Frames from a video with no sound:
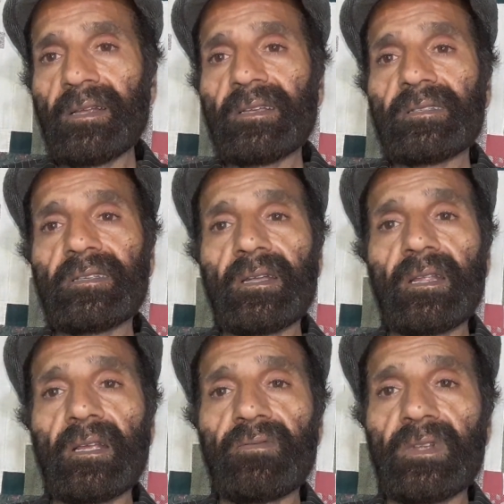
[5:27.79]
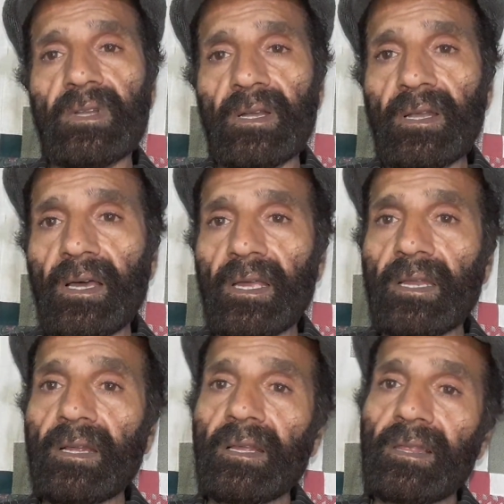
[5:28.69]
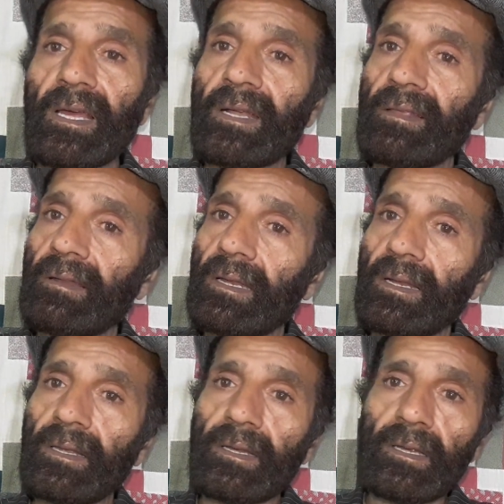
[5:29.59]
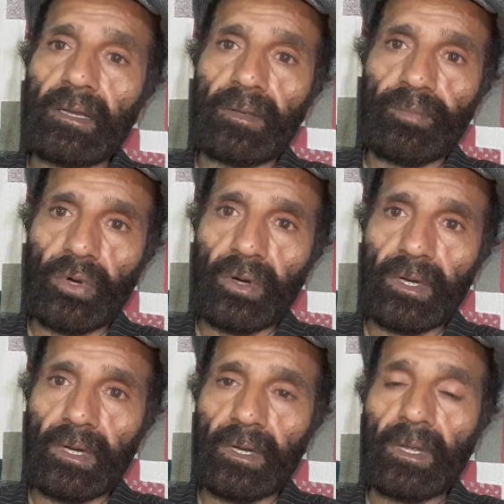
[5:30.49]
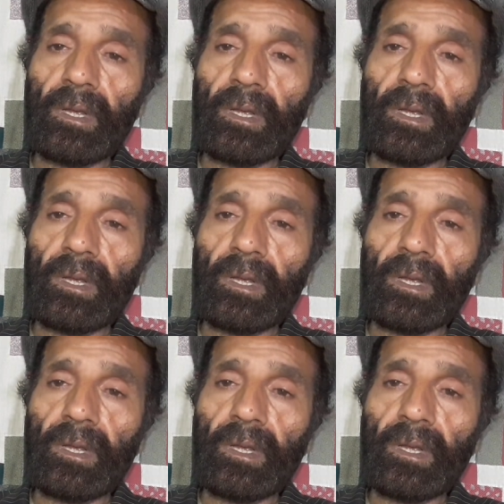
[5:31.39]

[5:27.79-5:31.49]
Setting of the deadline, that is really important,